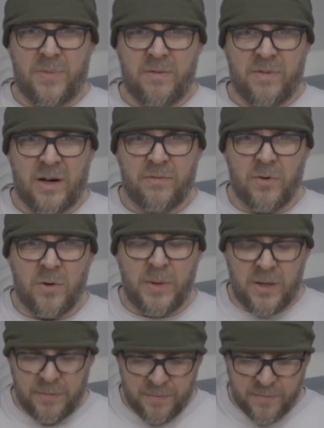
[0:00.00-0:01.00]
vac
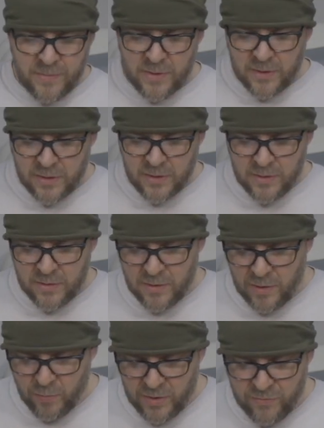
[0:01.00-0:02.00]
forming,
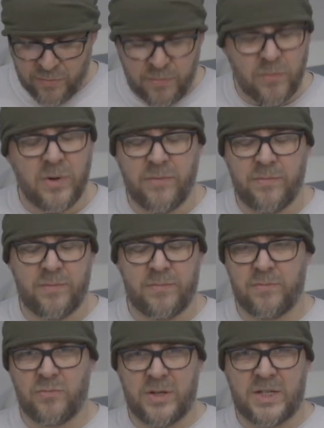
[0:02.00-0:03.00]
and we've
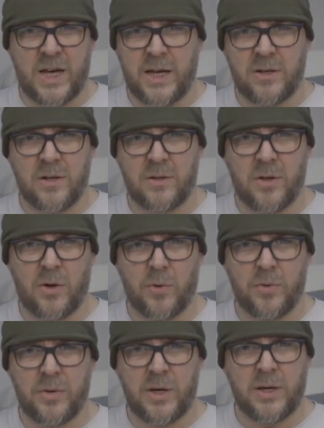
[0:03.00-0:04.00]
retained the
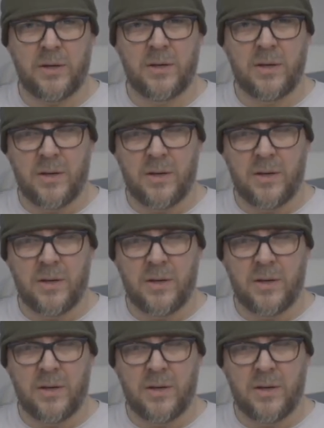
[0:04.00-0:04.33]
whole thing.